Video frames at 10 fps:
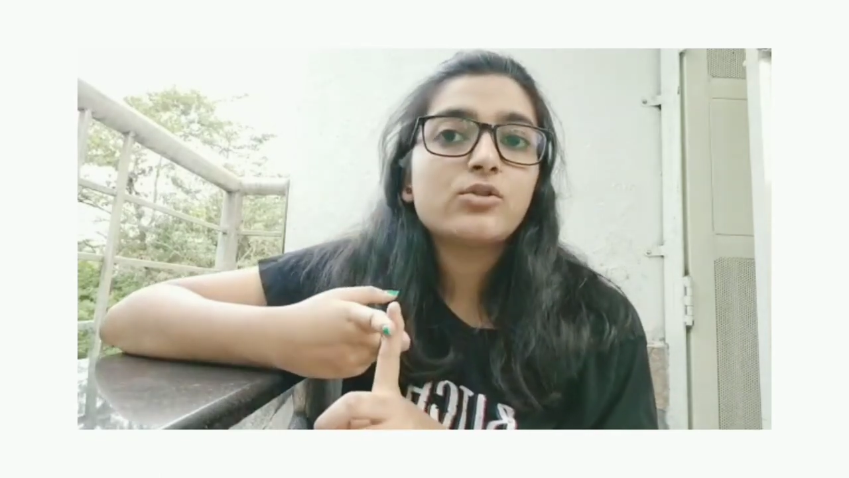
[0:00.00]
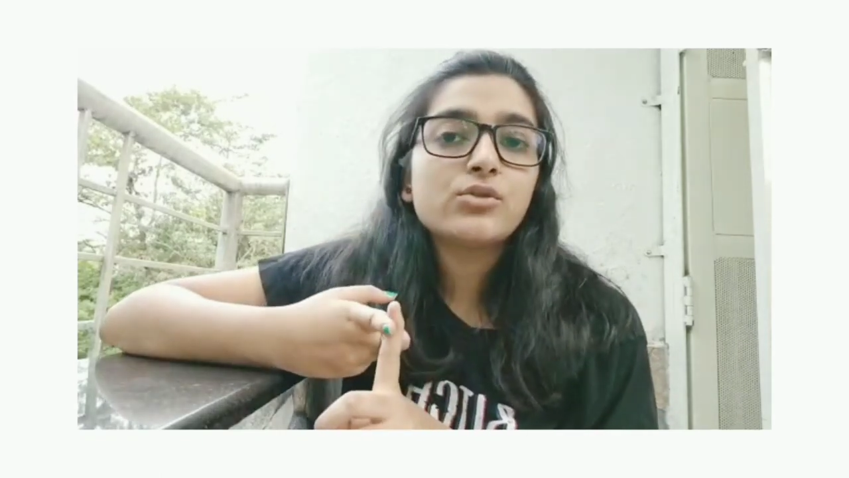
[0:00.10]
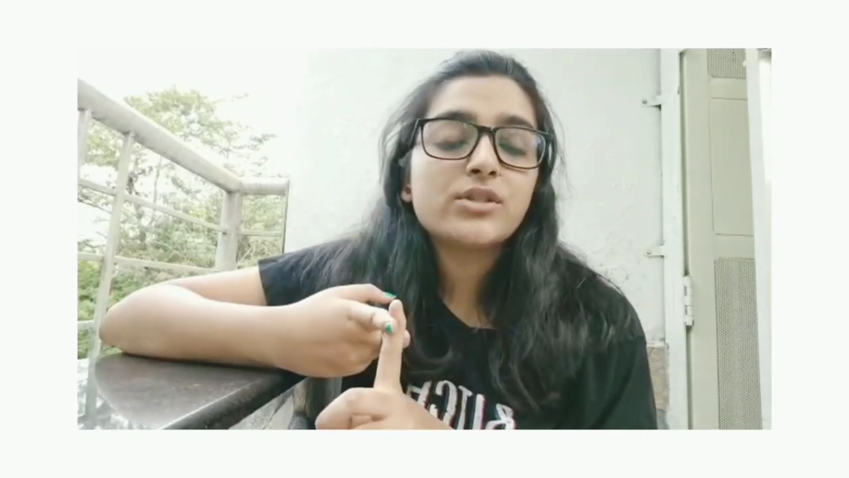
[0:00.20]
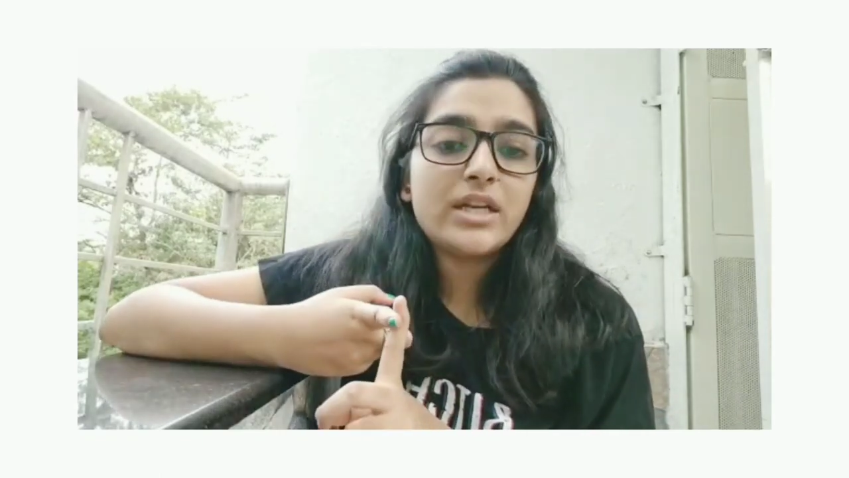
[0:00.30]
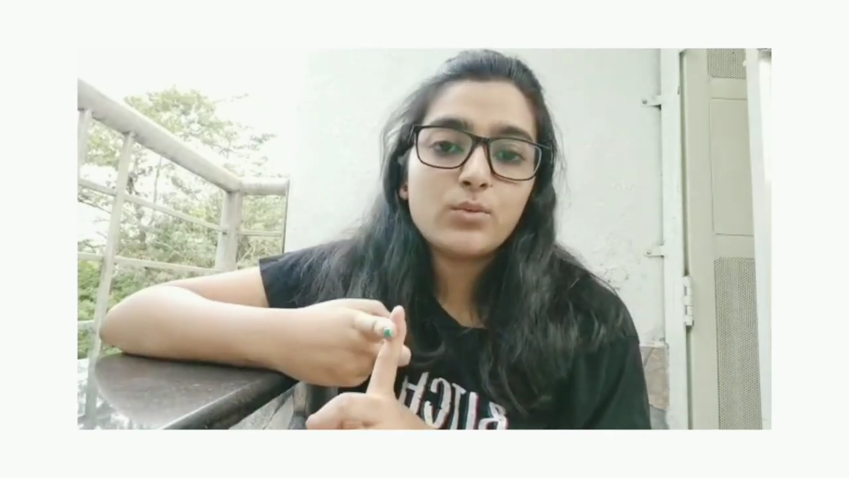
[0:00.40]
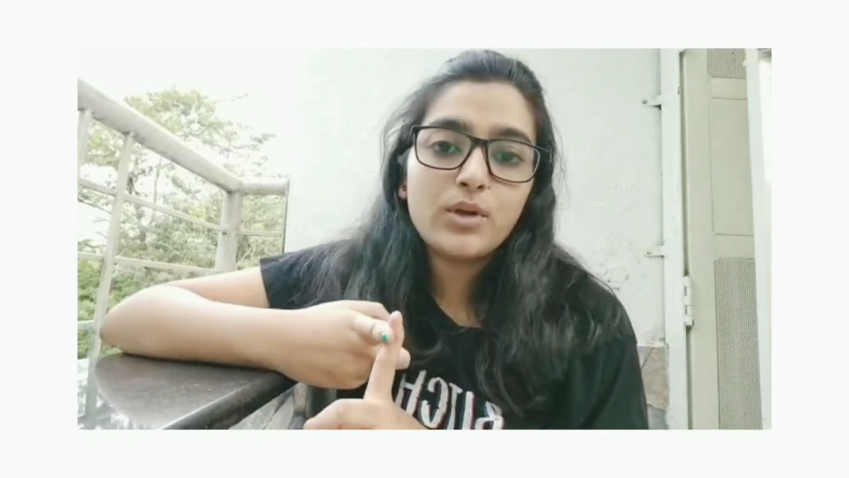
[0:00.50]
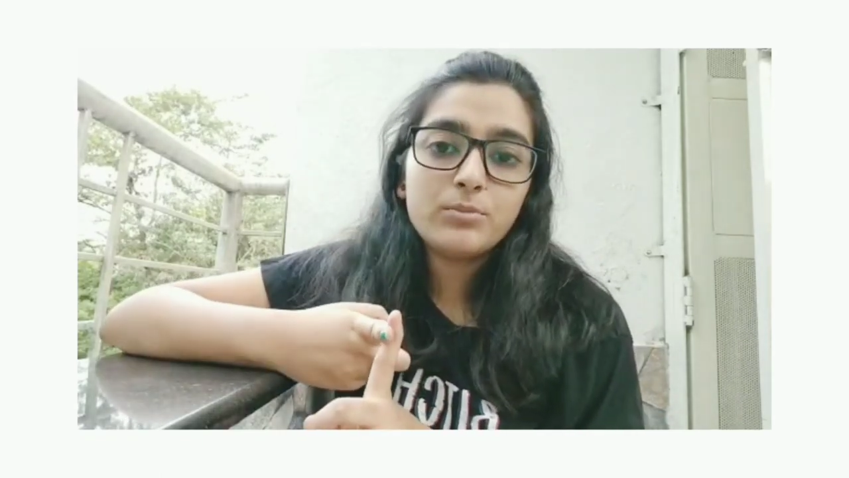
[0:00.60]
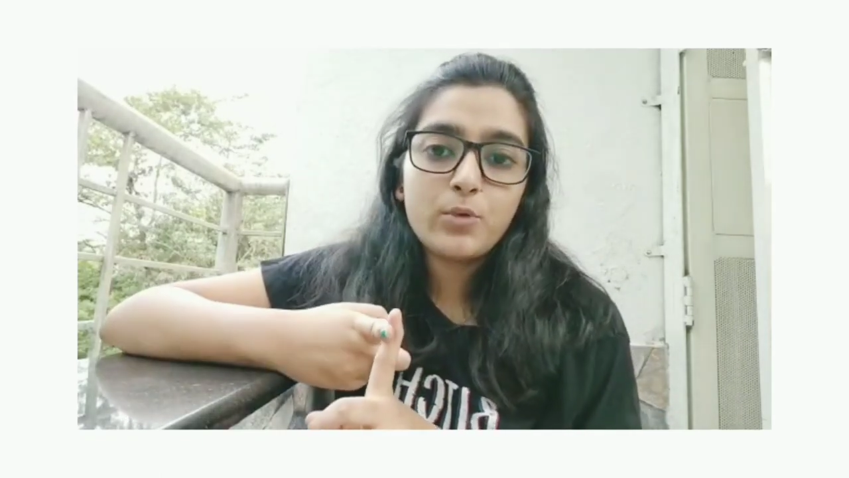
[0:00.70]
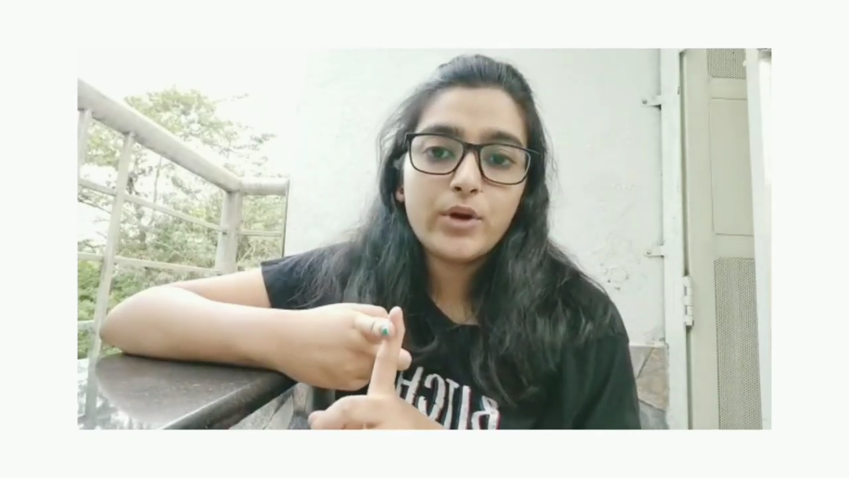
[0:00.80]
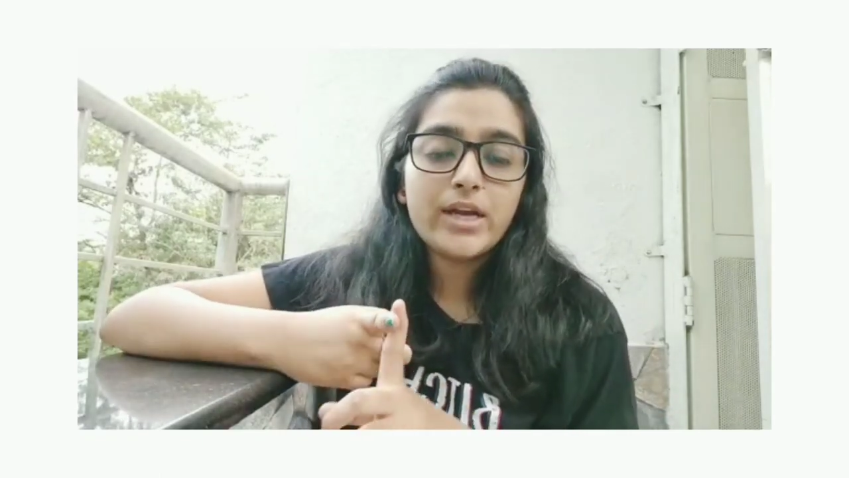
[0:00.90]
to state
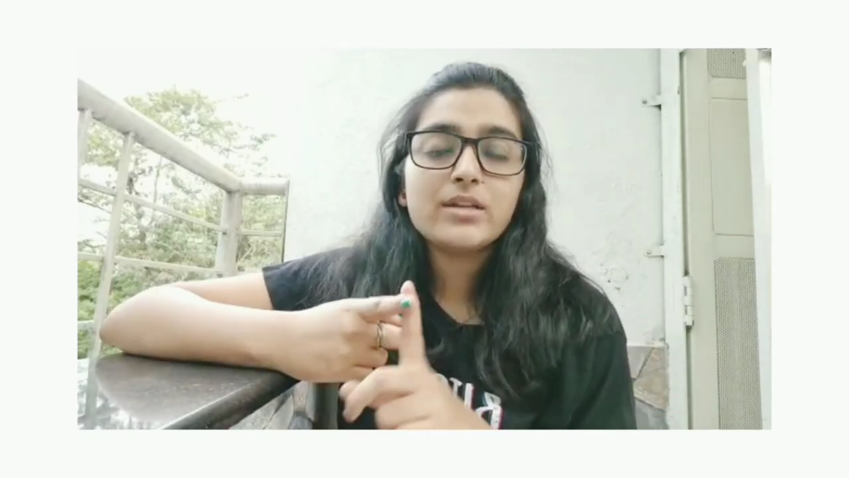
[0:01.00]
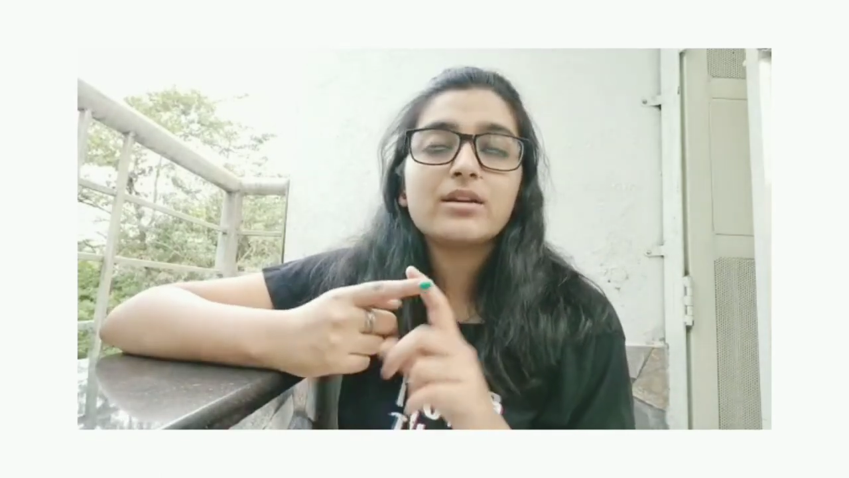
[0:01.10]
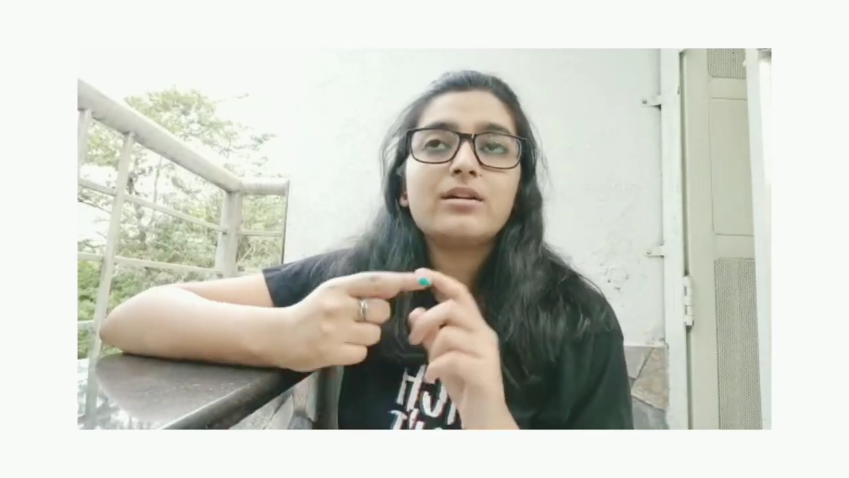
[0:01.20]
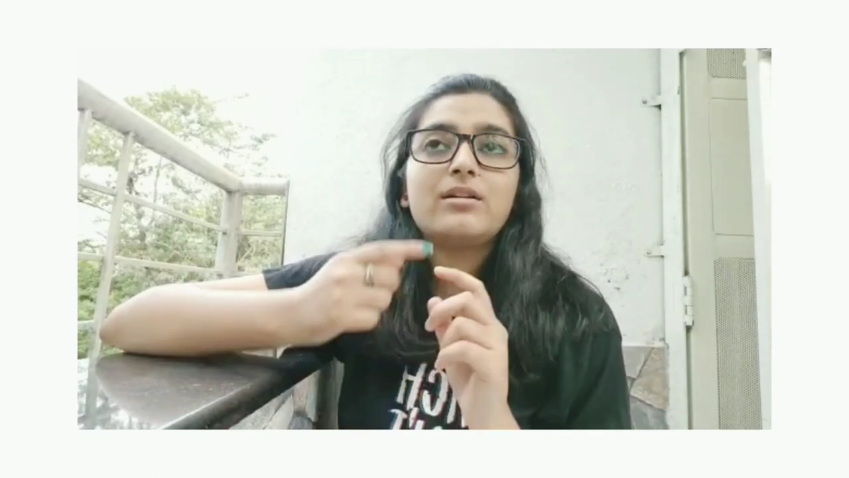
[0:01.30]
one point